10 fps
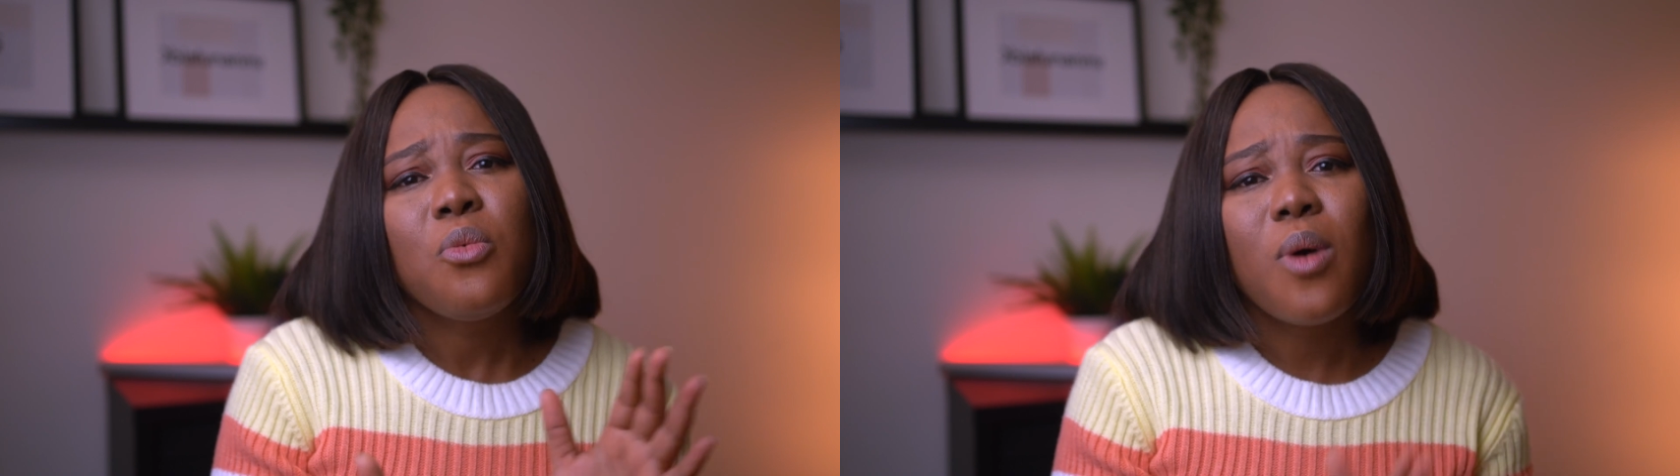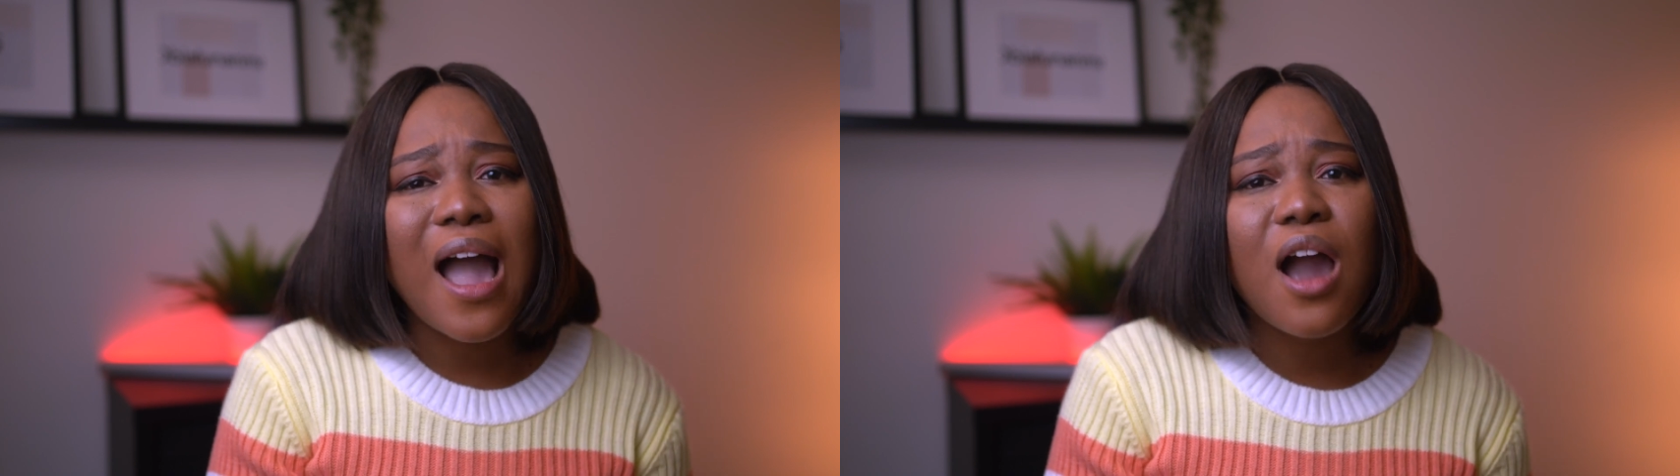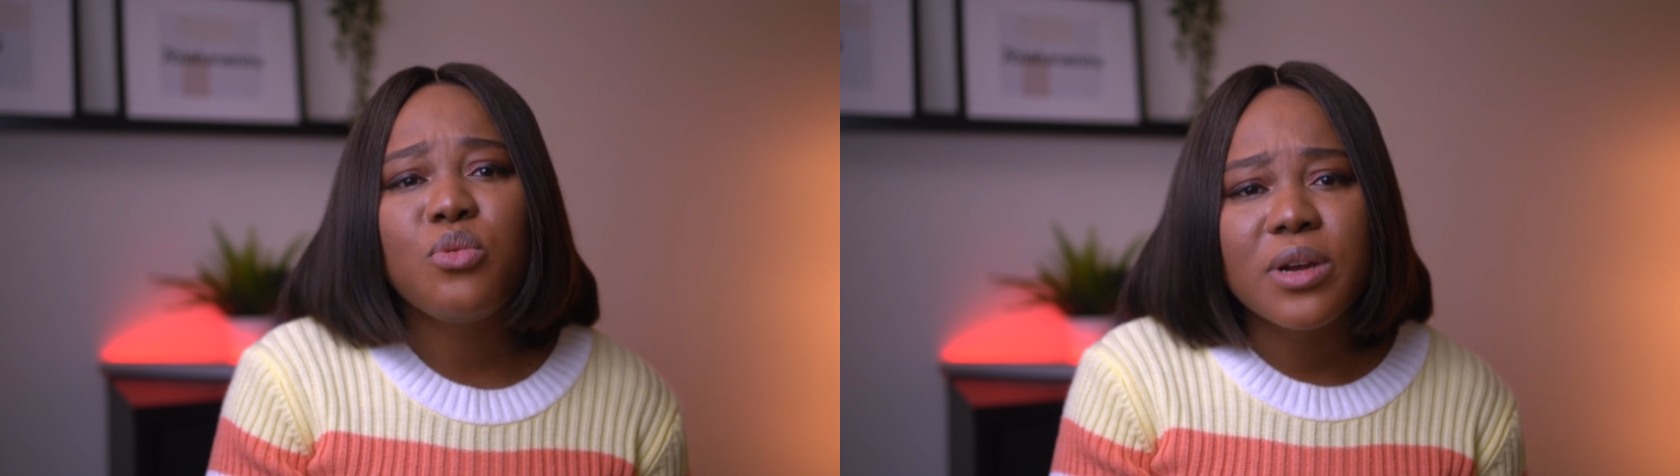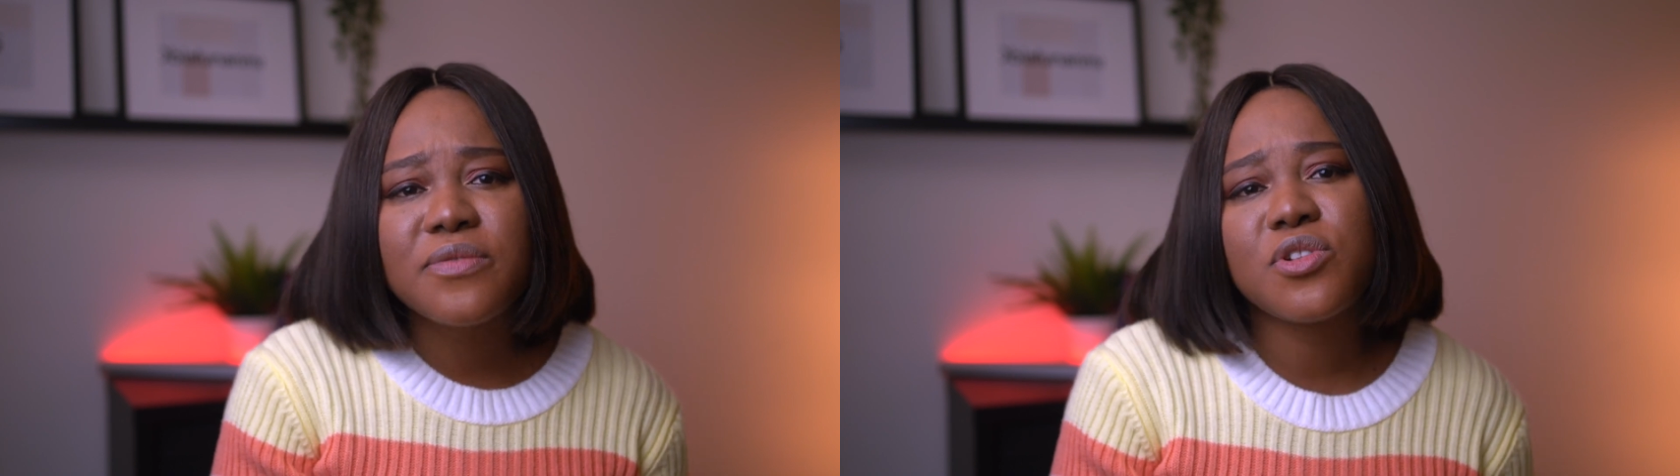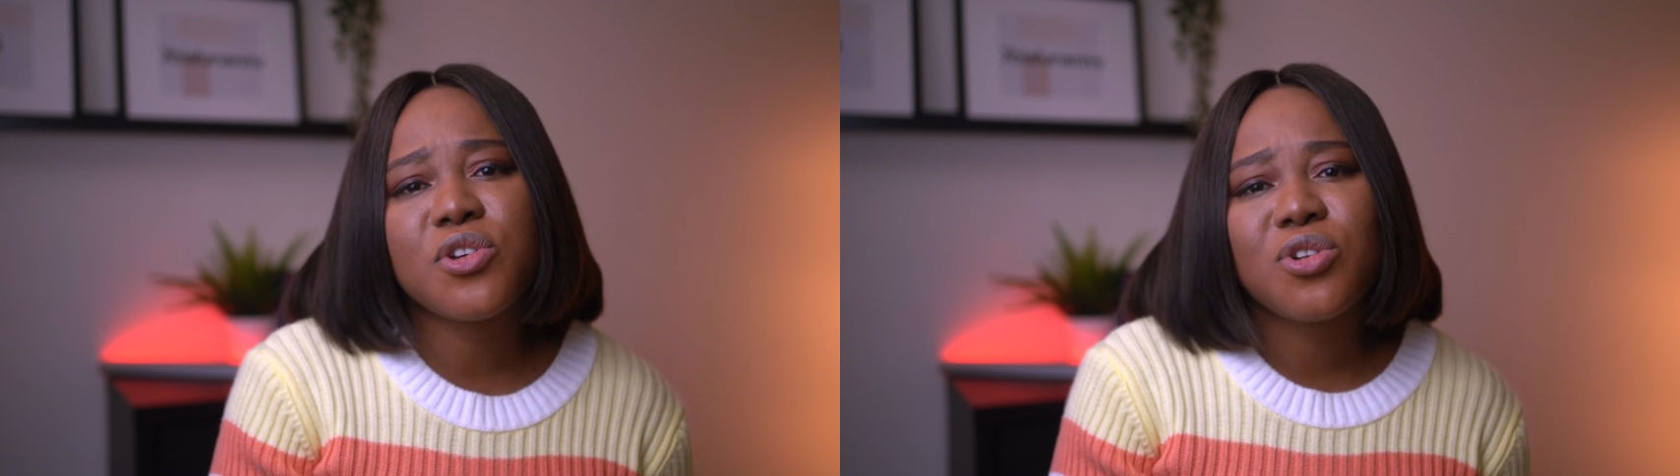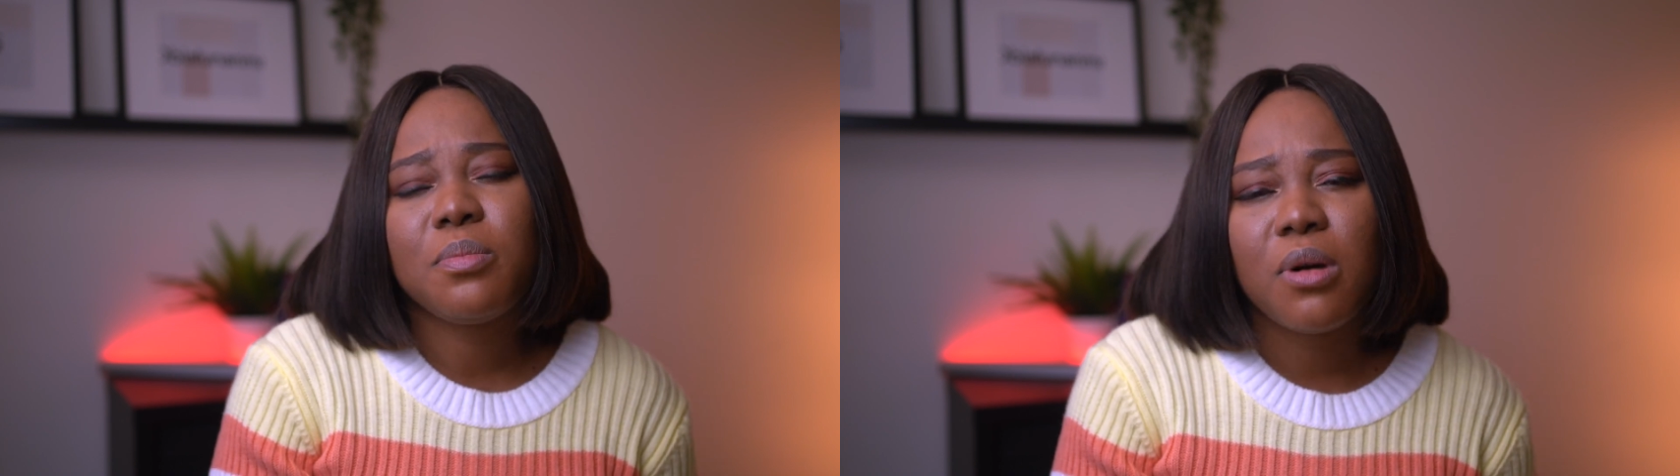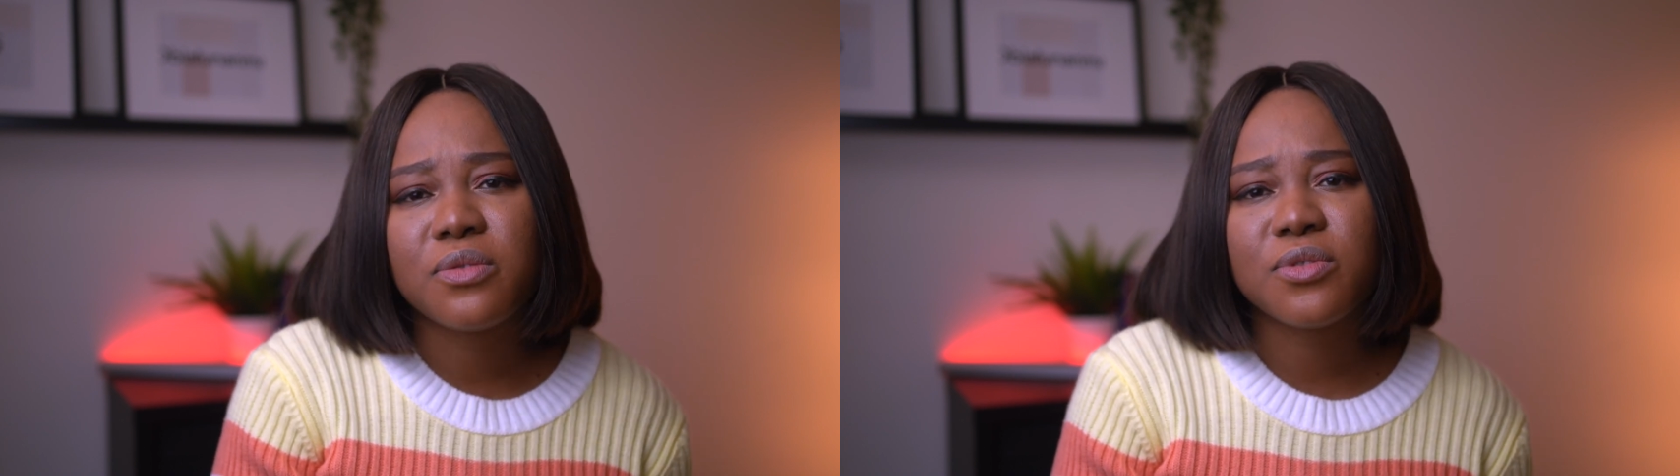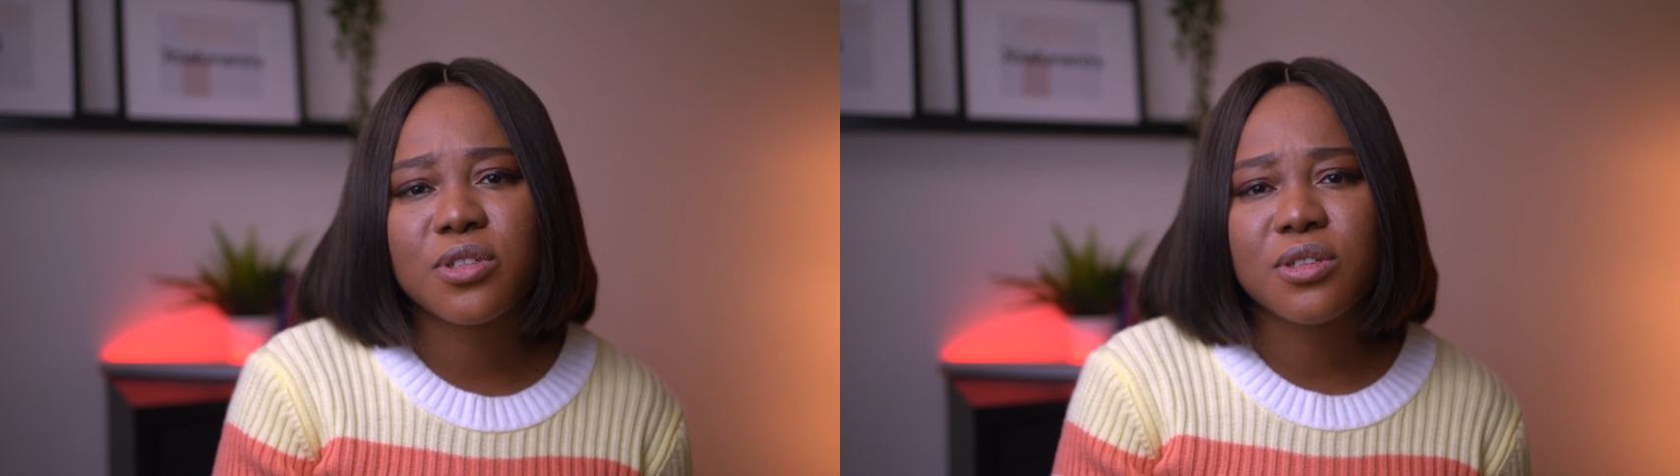while reviewing your
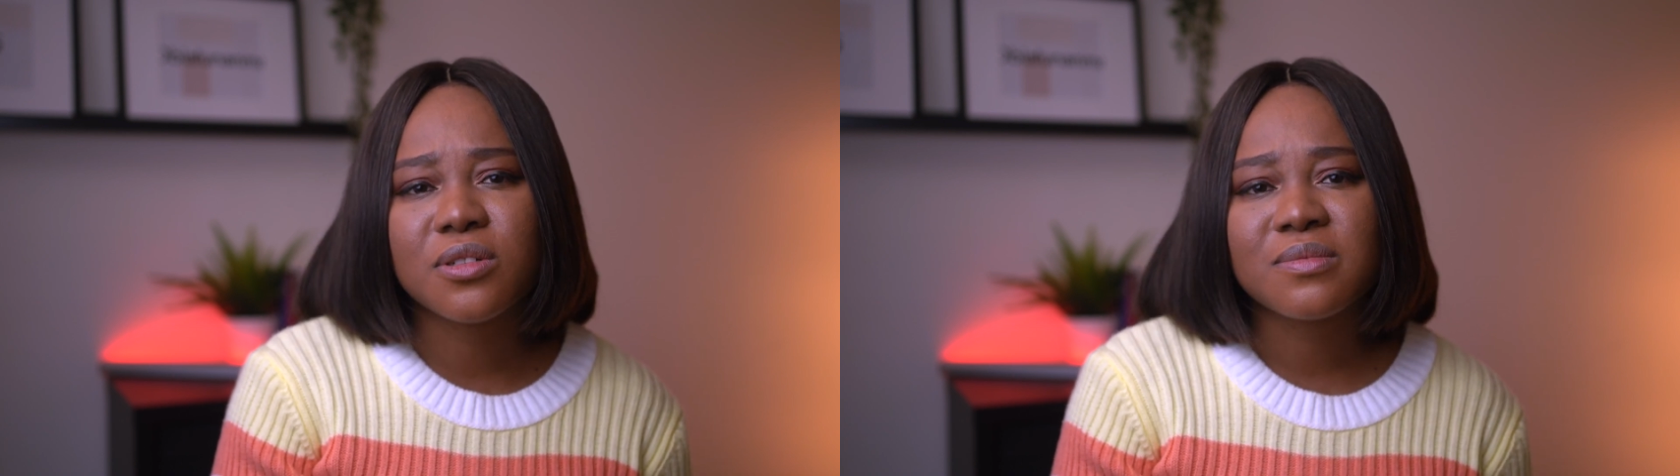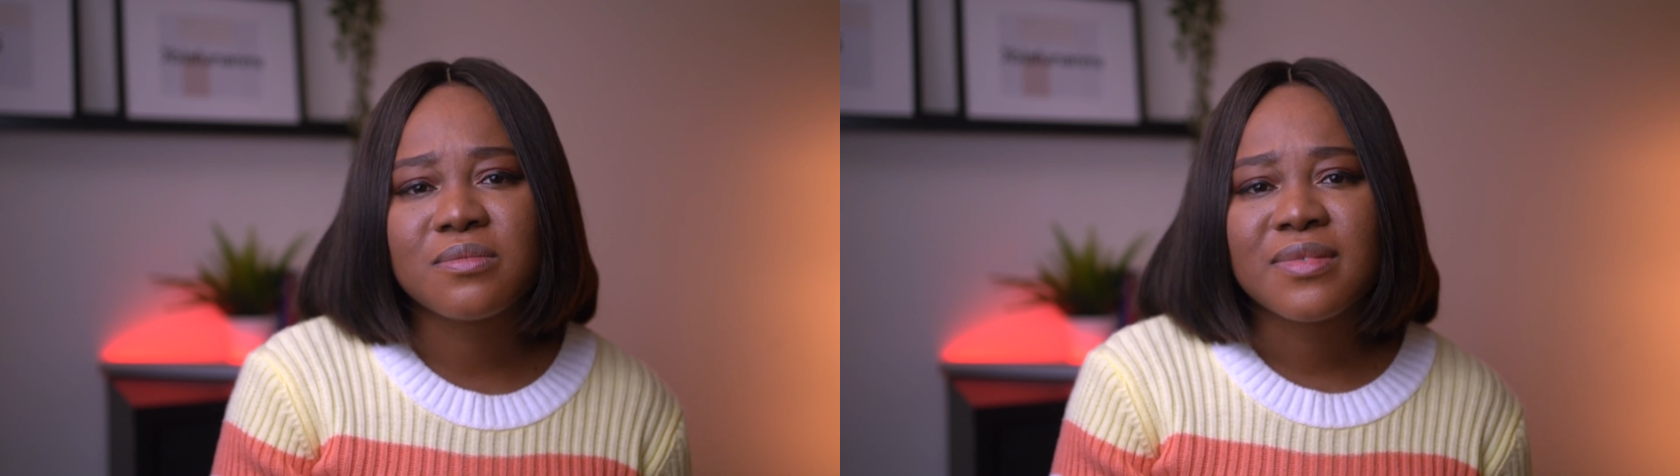portfolio.